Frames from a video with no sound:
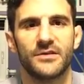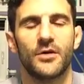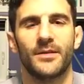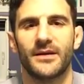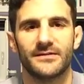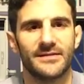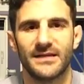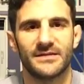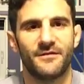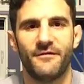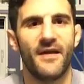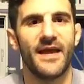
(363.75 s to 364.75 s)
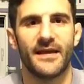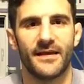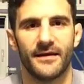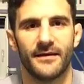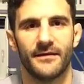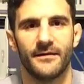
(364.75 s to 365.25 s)
No, because that's
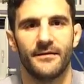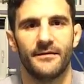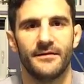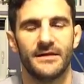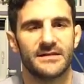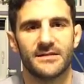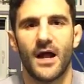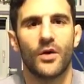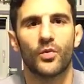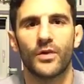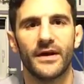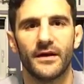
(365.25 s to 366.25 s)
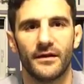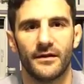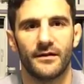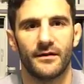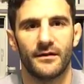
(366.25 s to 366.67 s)
fake. That's not real.